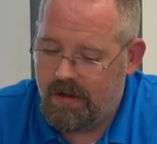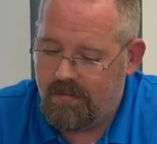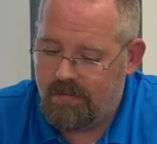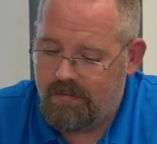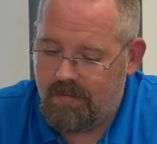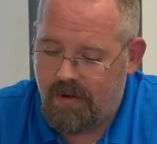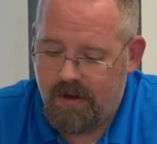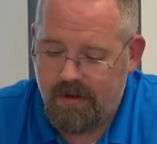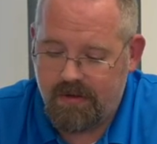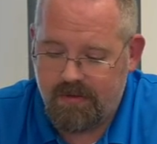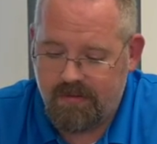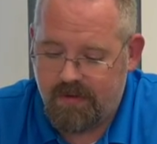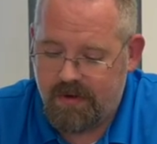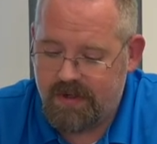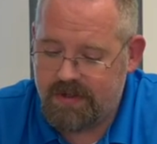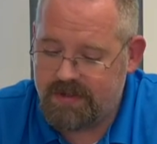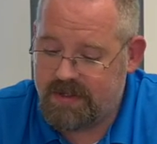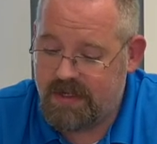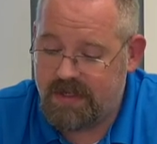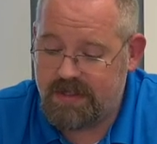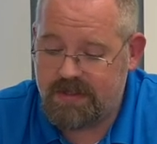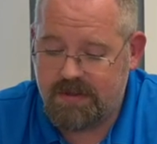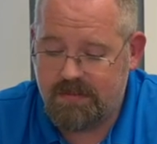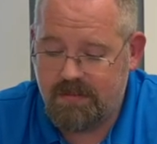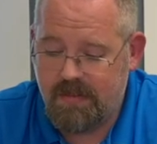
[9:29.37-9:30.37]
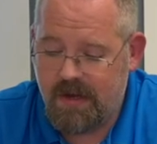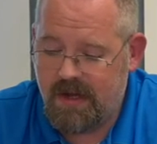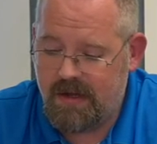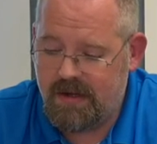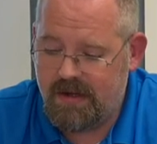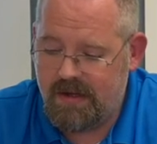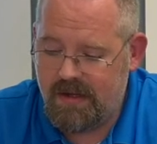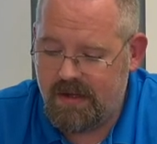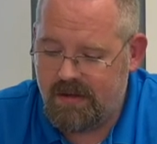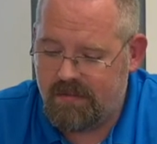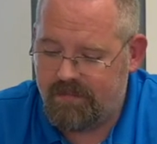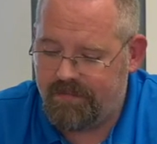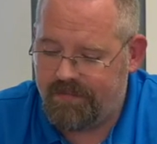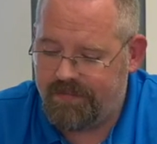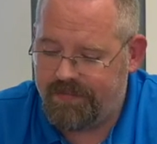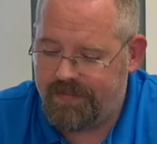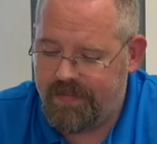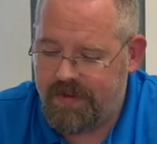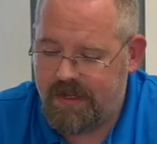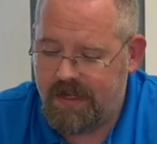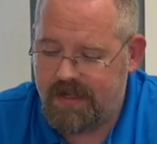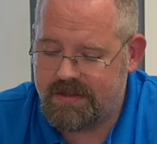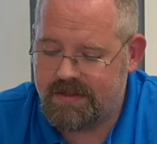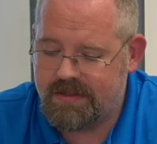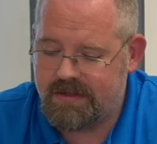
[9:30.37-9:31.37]
Otherwise, that's about it.
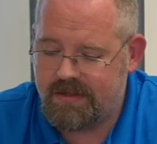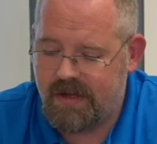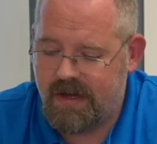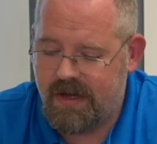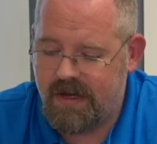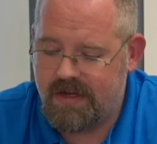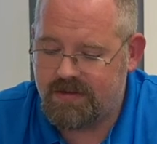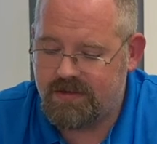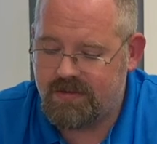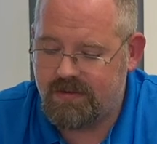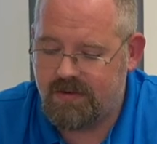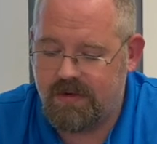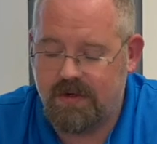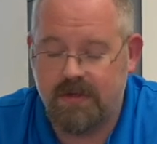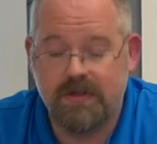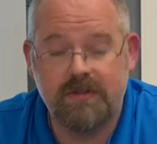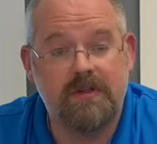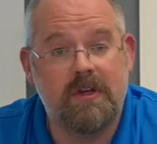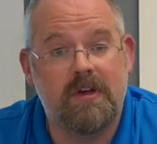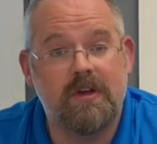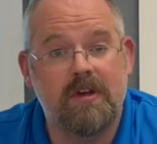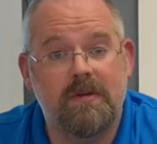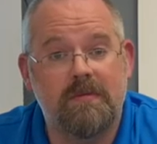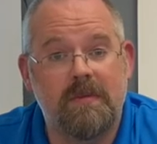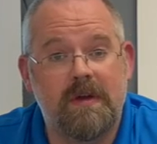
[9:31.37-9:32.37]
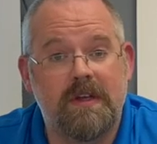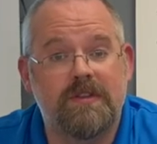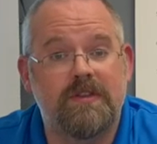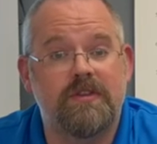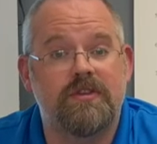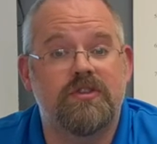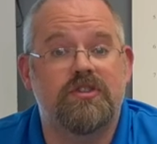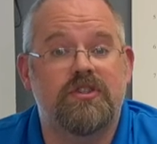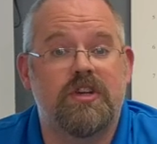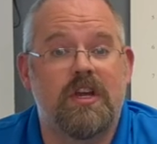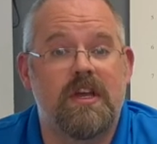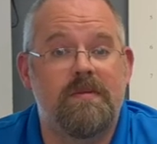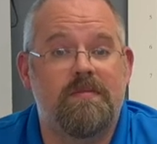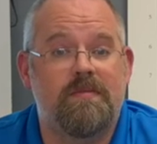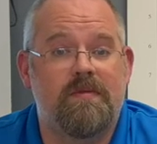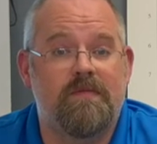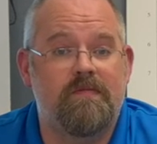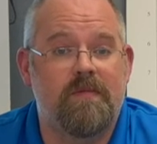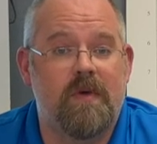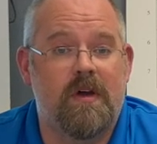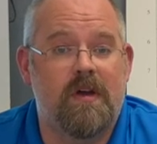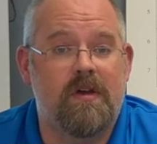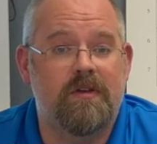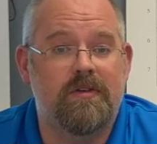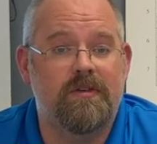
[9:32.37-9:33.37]
Next class, we're going to talk about the shape of
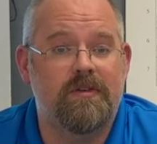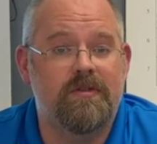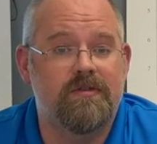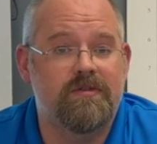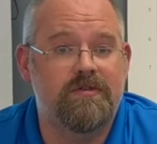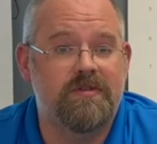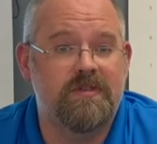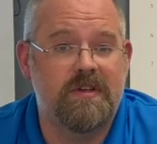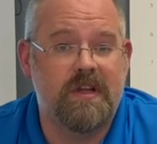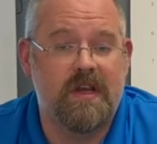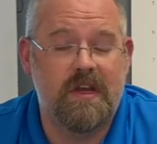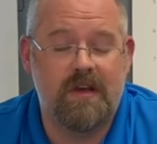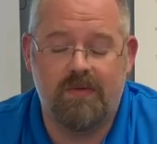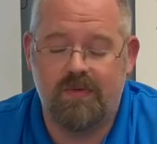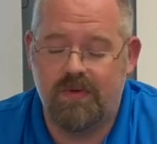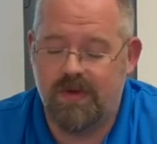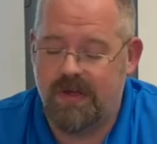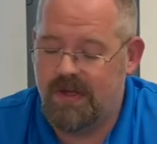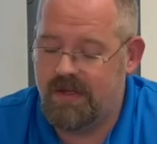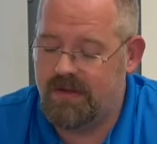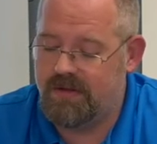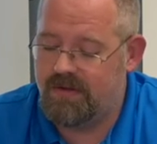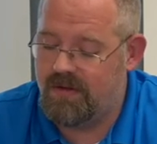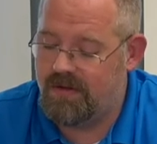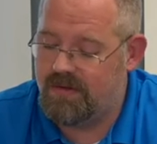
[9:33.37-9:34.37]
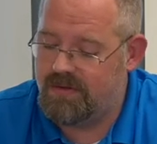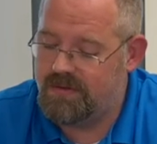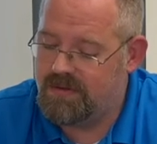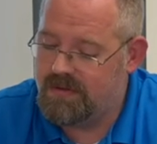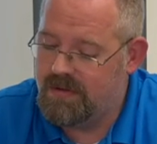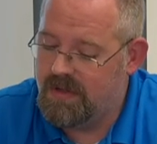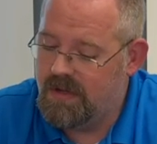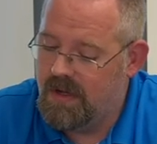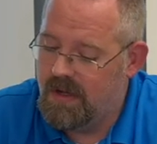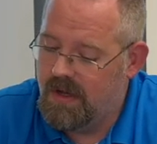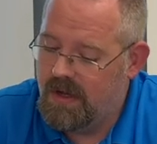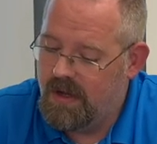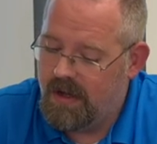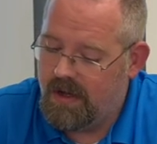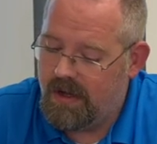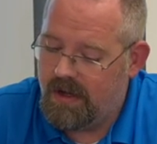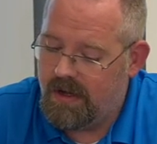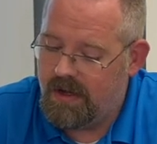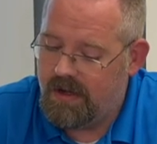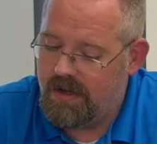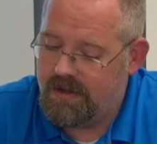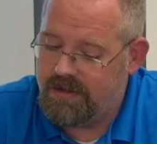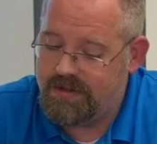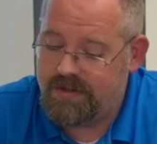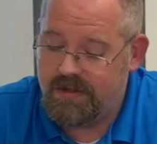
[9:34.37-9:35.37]
molecules and how we get those.
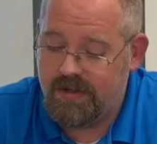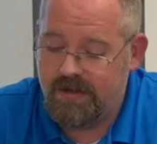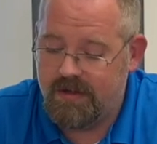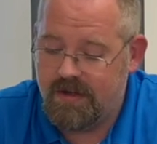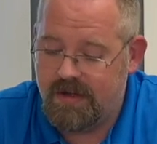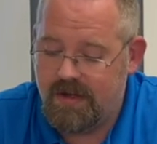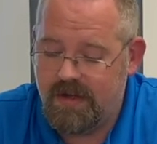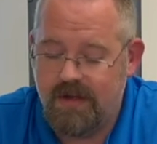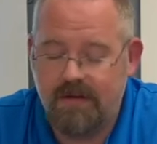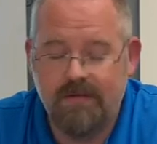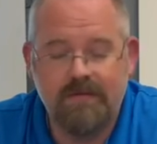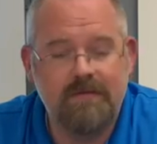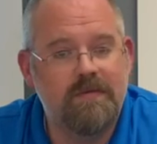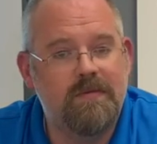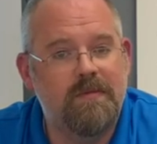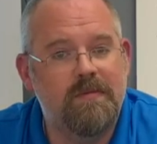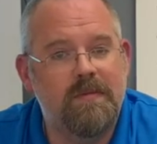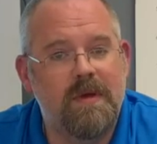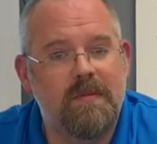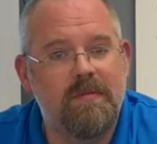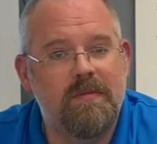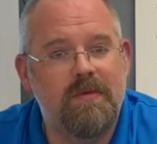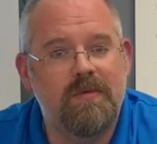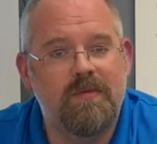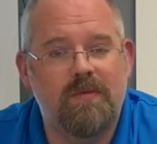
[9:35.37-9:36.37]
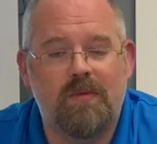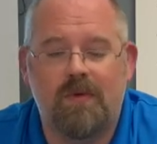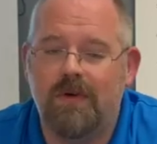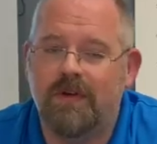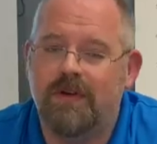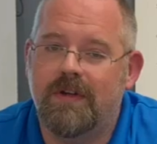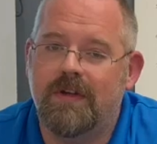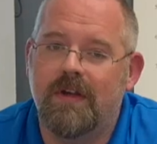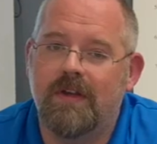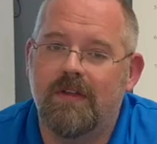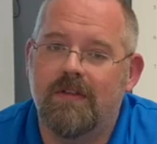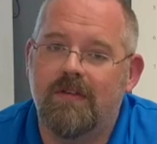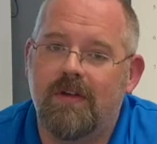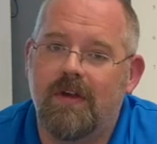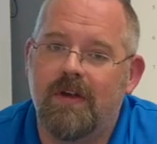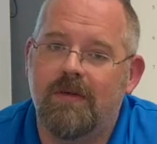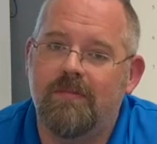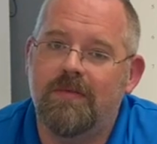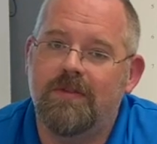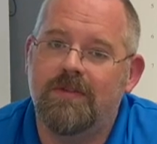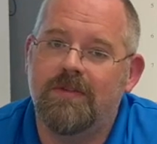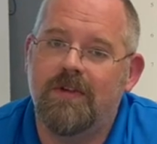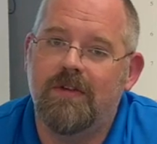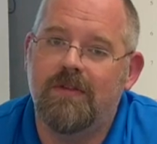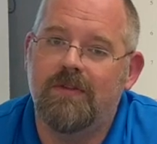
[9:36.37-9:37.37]
Until then, remember, work together, help
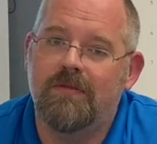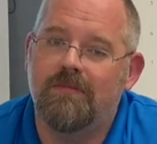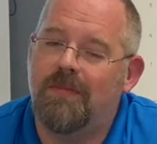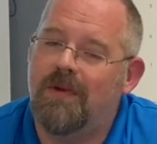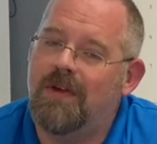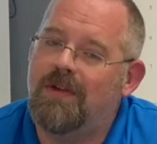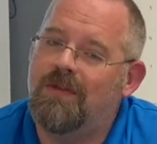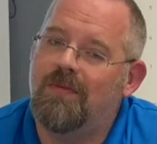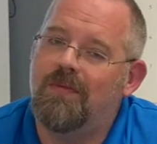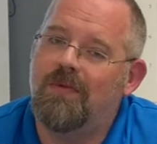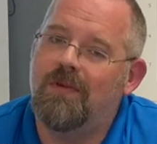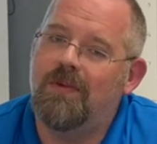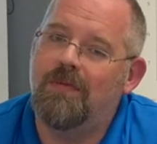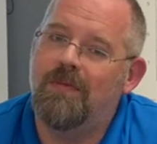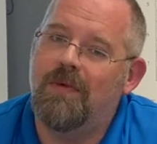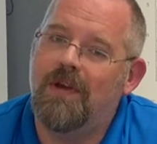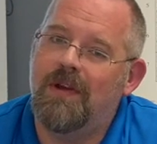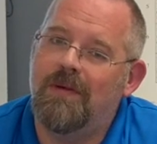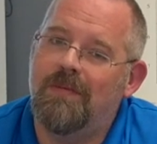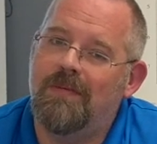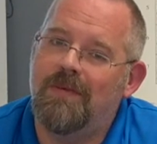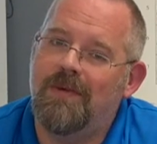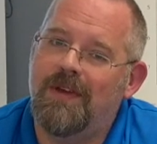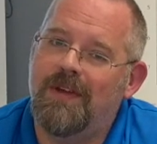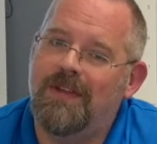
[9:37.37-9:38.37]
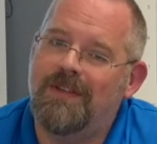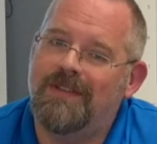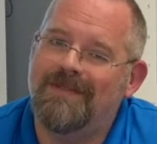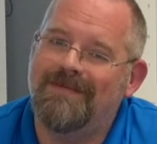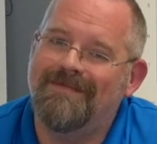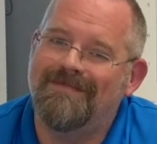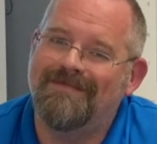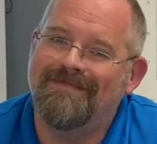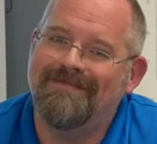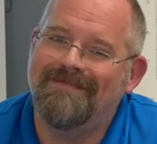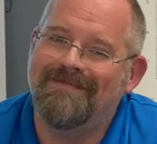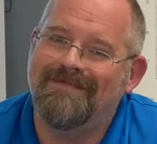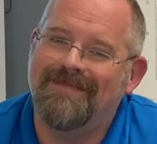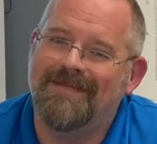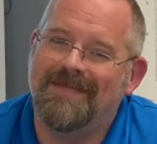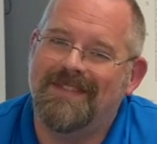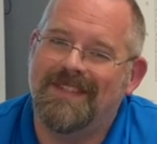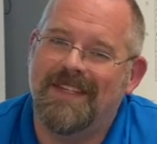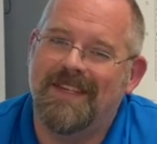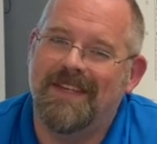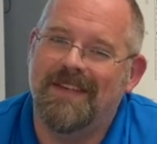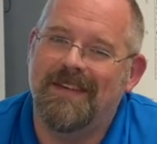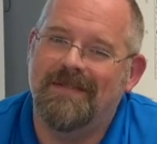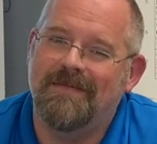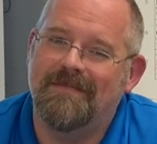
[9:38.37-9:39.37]
each other, and make the world a better place.
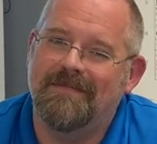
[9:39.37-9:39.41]
See ya.